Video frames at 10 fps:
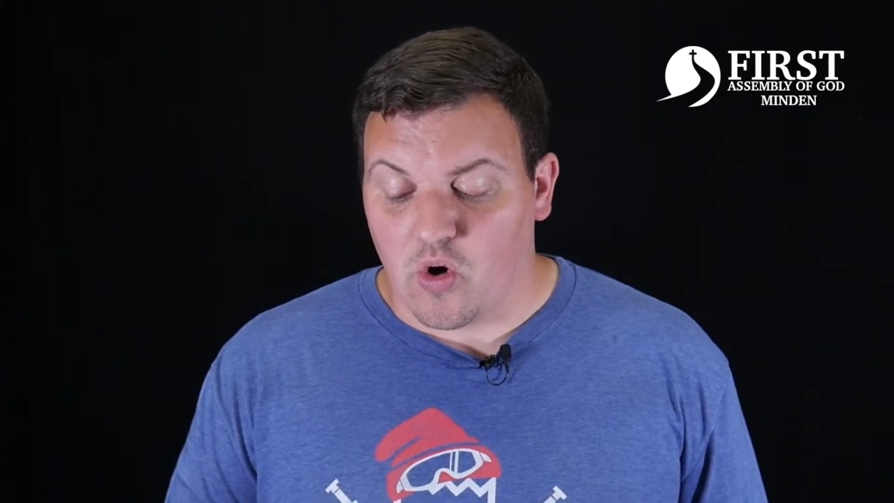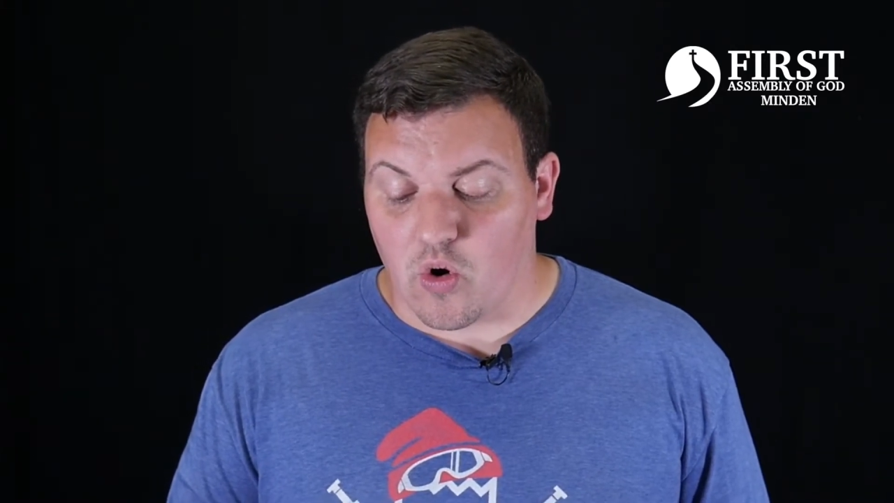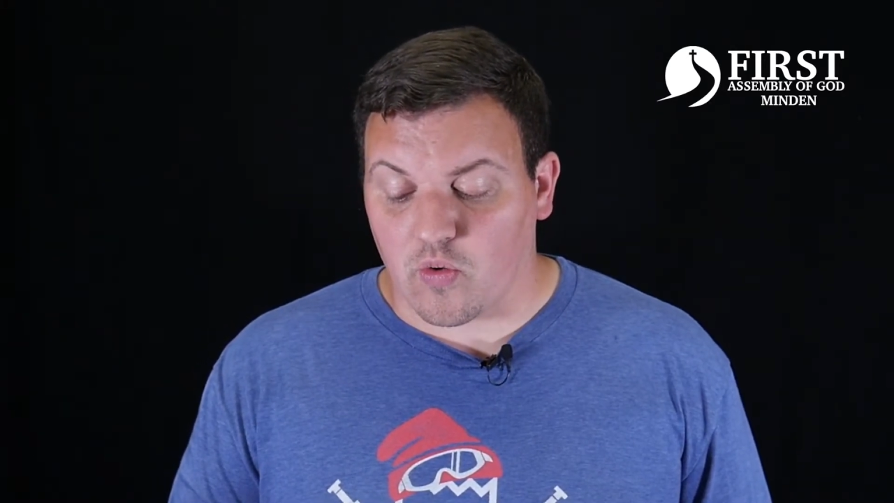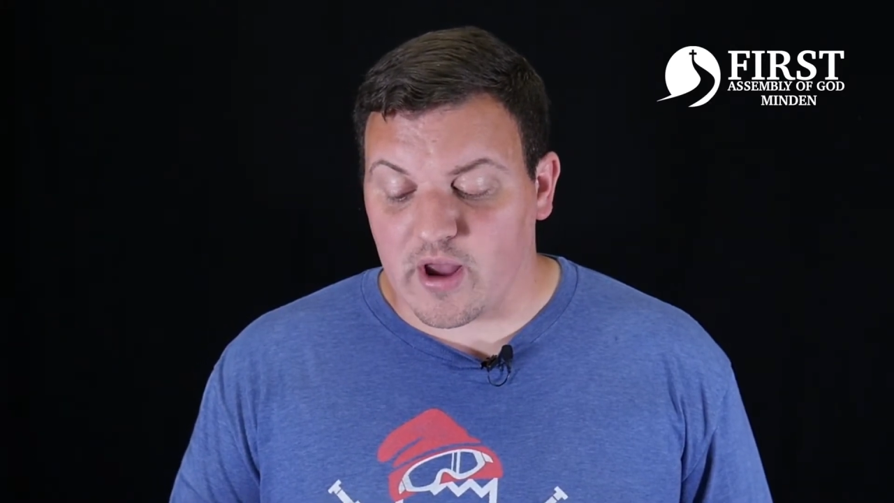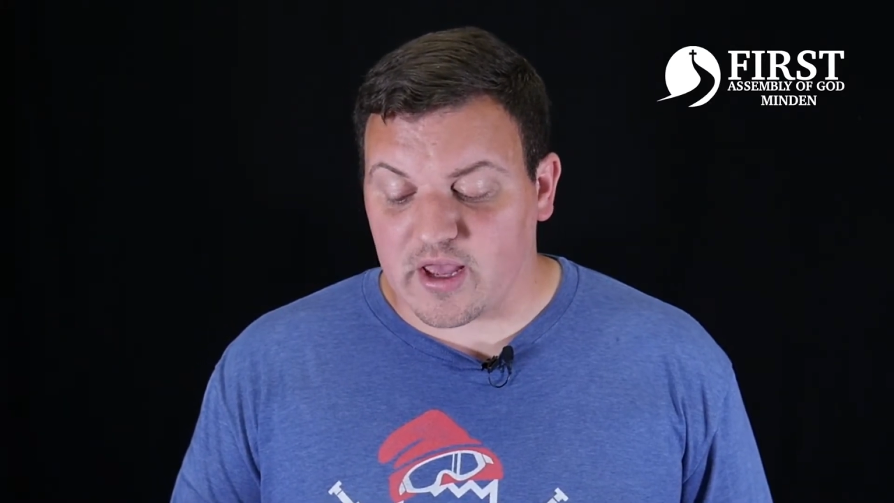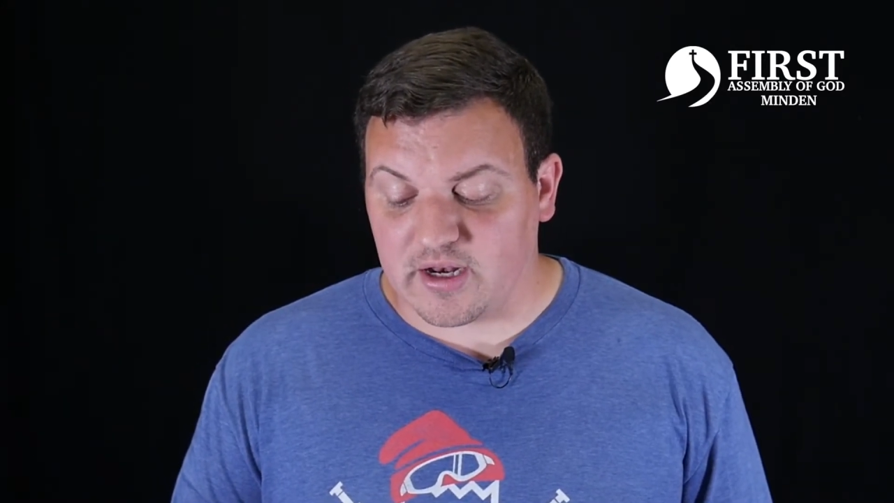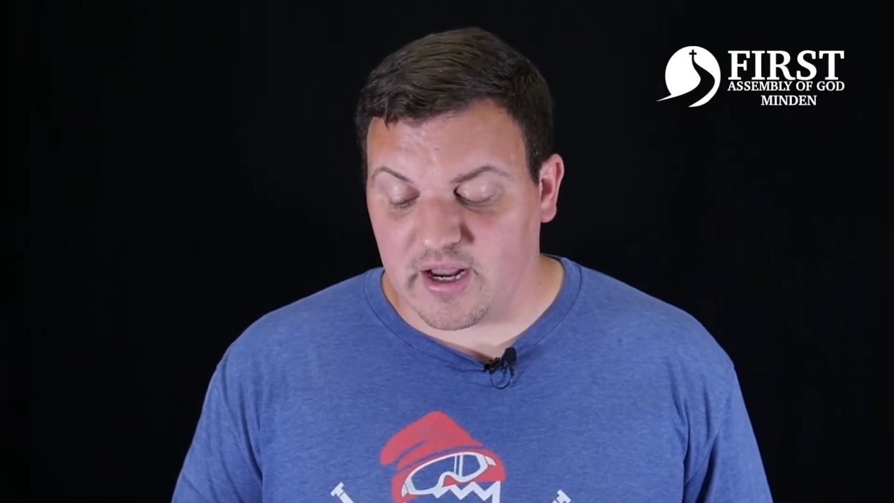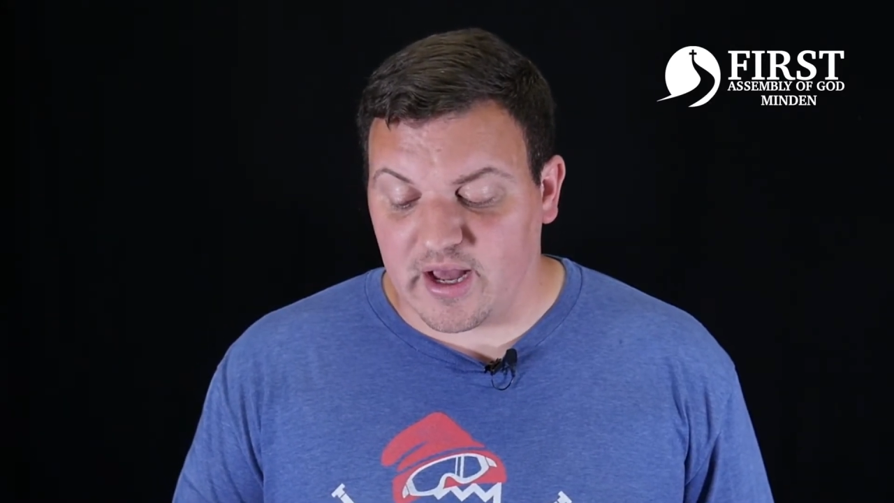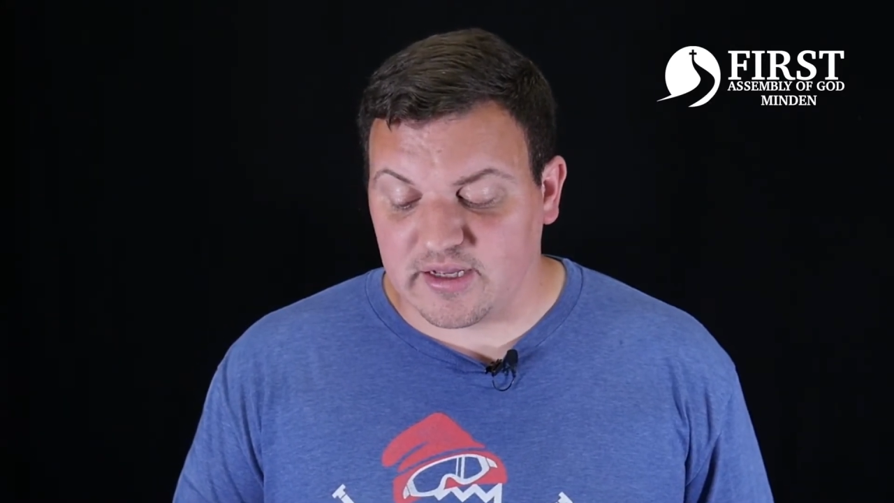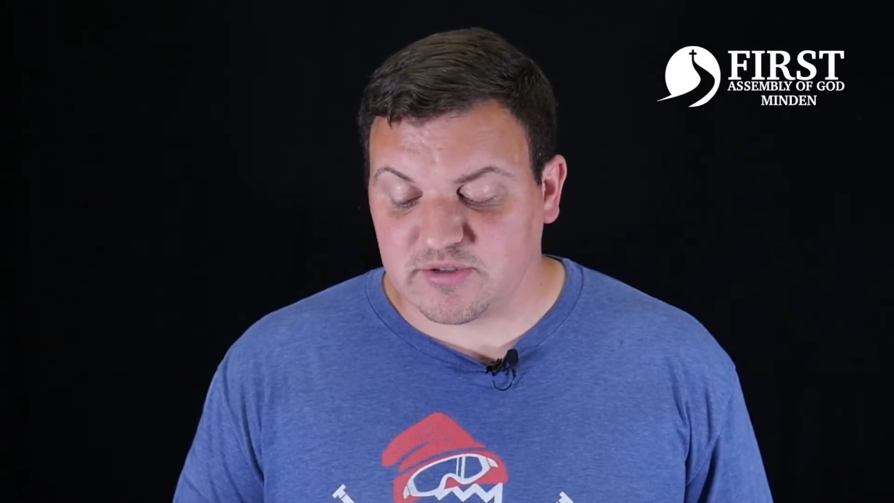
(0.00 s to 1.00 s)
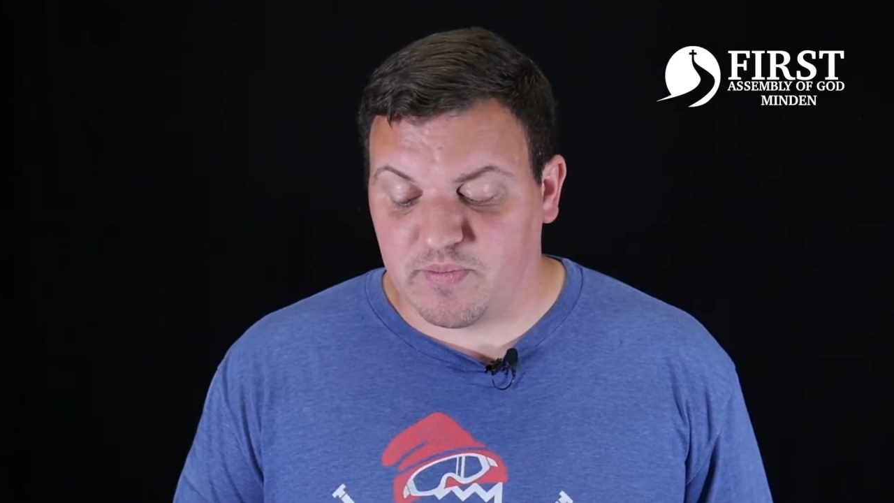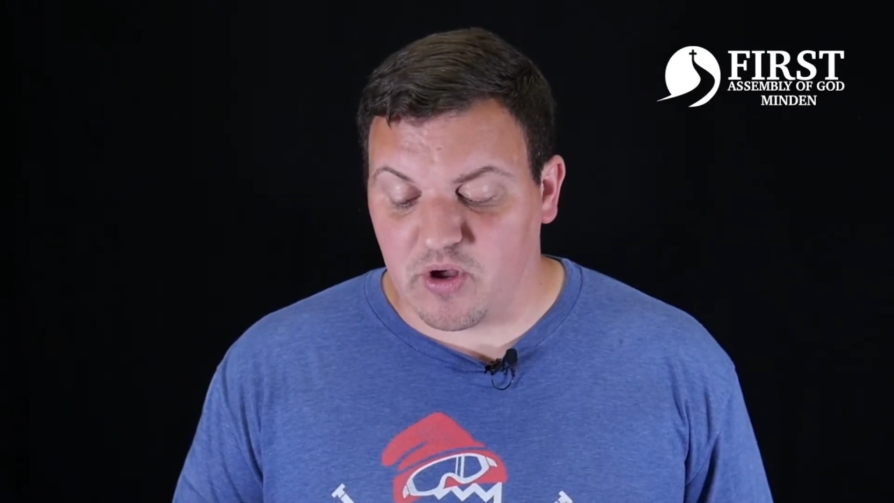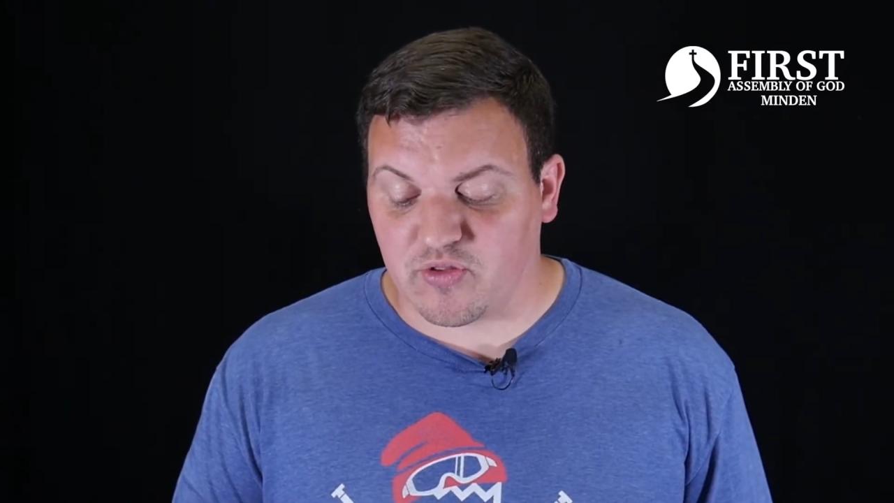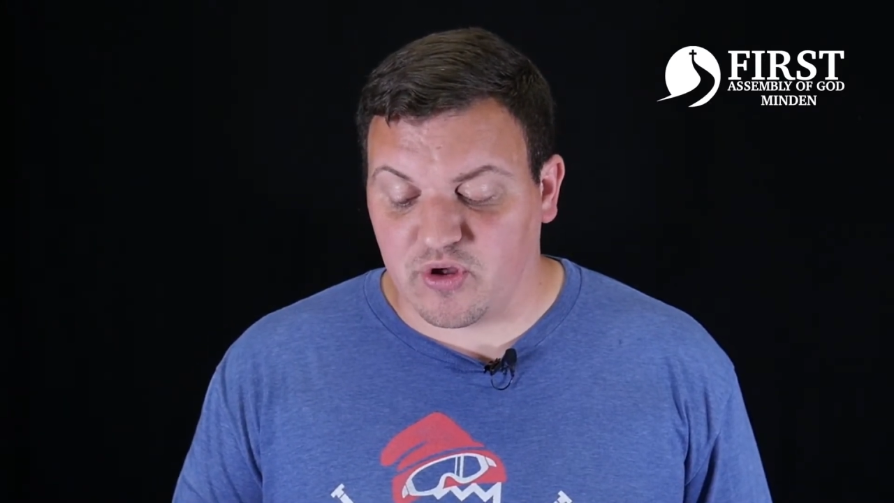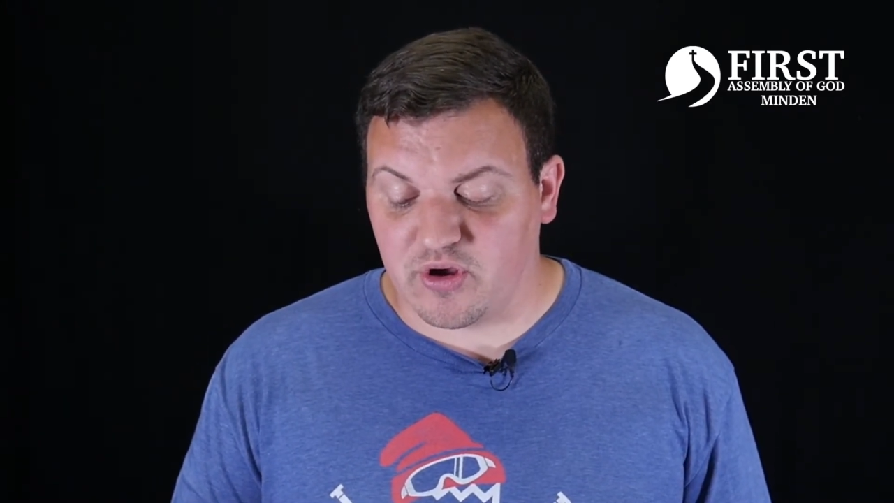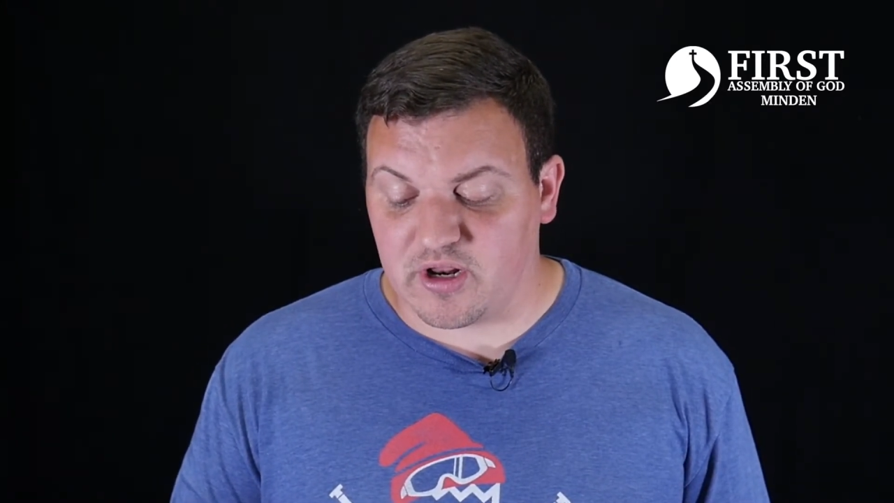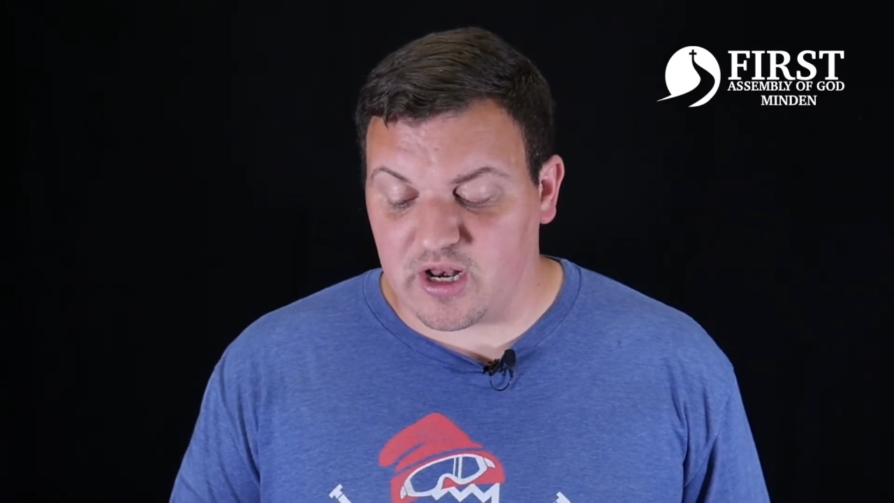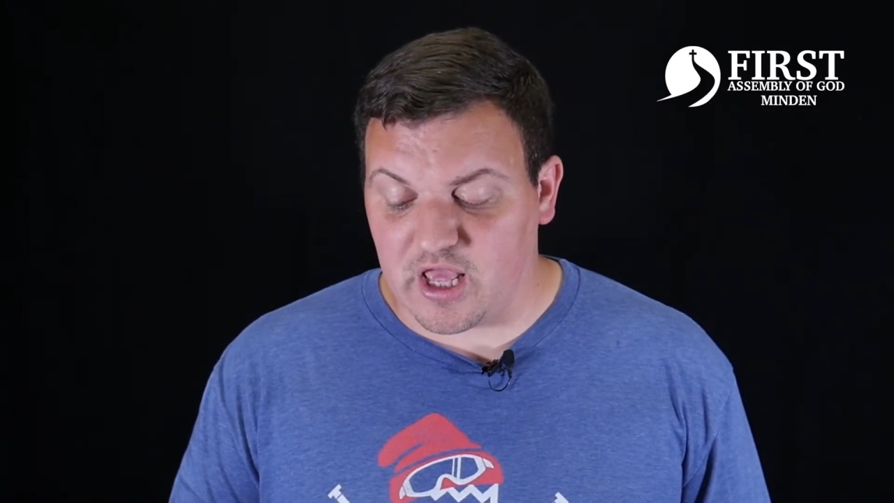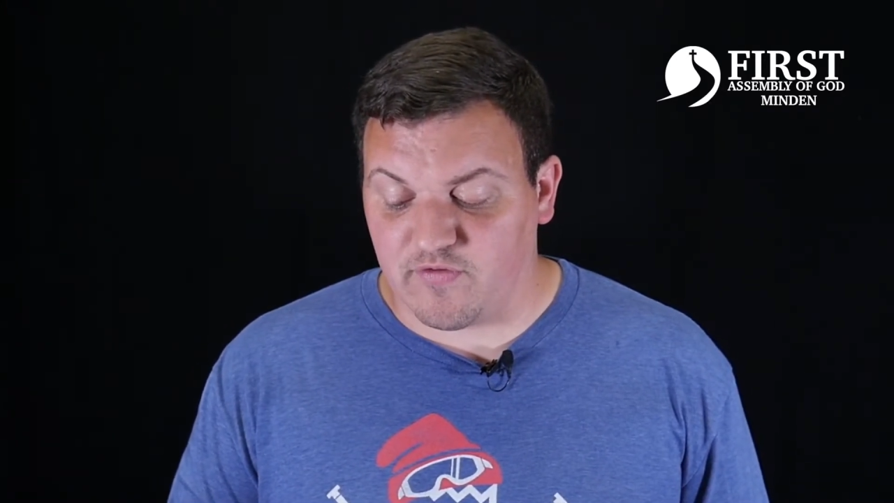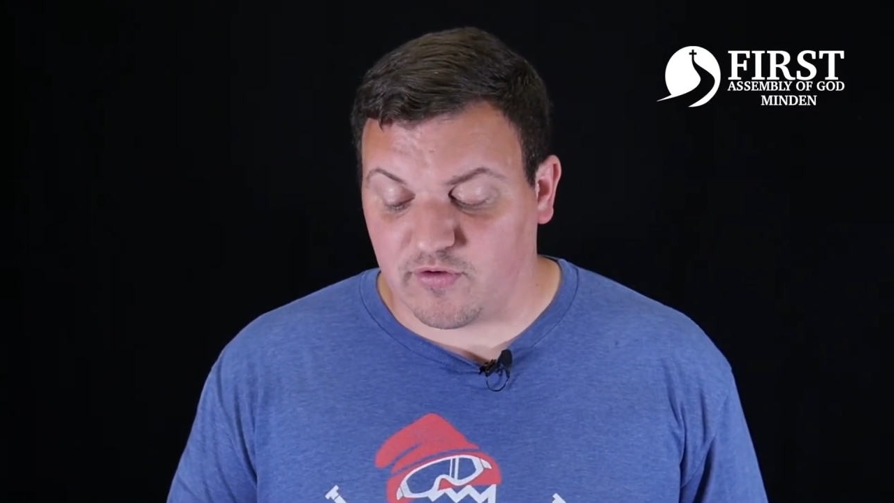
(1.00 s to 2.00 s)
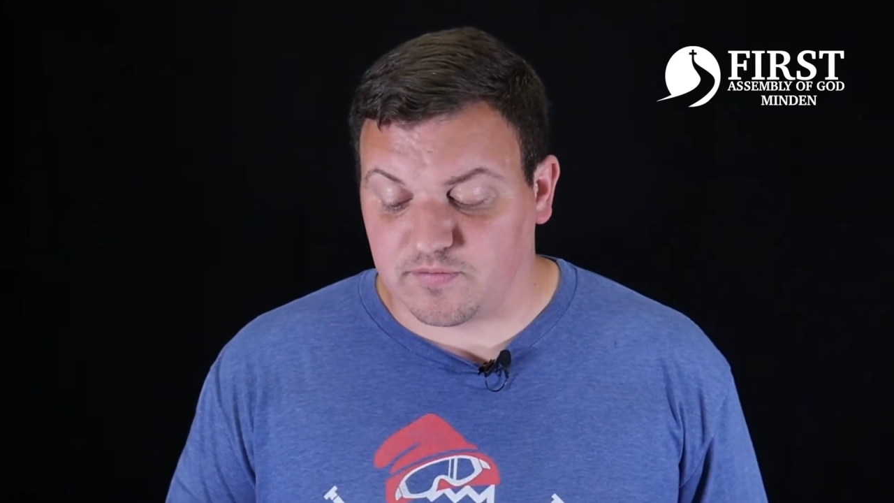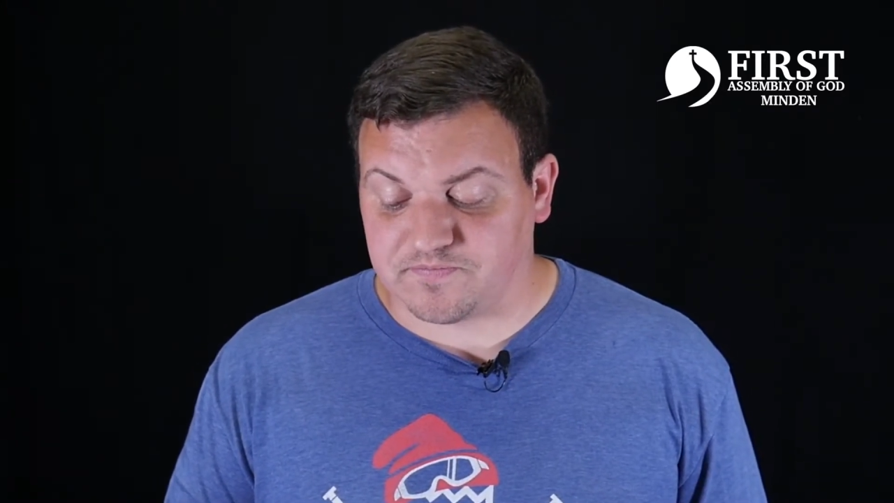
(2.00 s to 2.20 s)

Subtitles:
or recognize both good and evil?